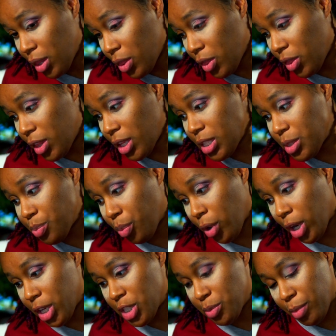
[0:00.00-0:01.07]
this
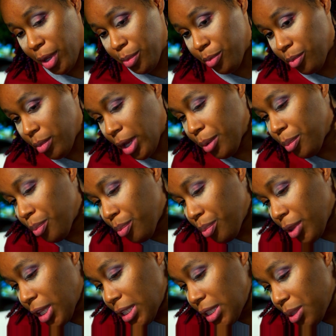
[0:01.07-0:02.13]
brush, my
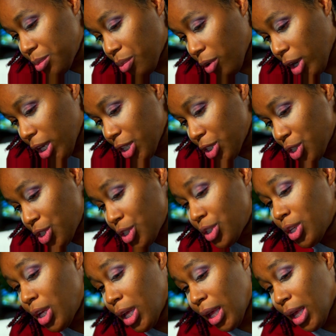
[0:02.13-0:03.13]
blending brush,